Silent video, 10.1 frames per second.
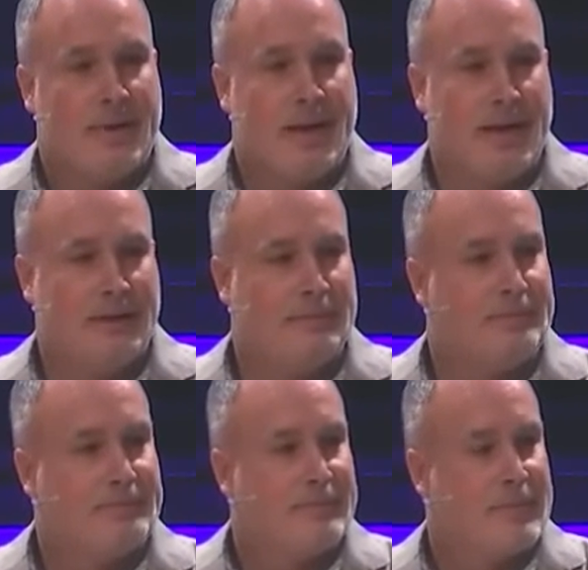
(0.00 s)

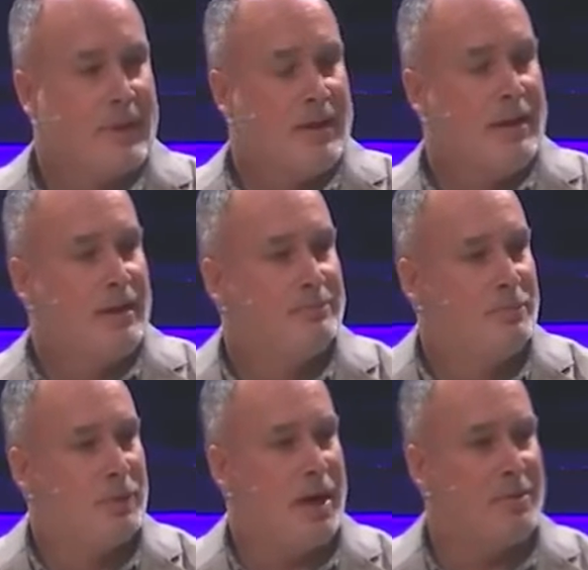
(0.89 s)
And
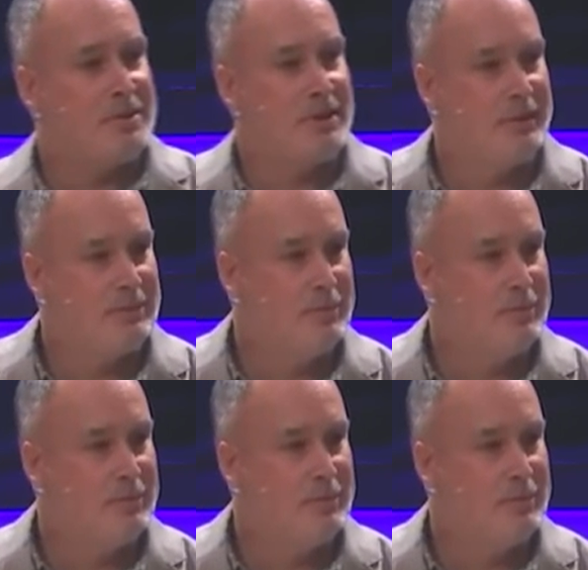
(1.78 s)
when I was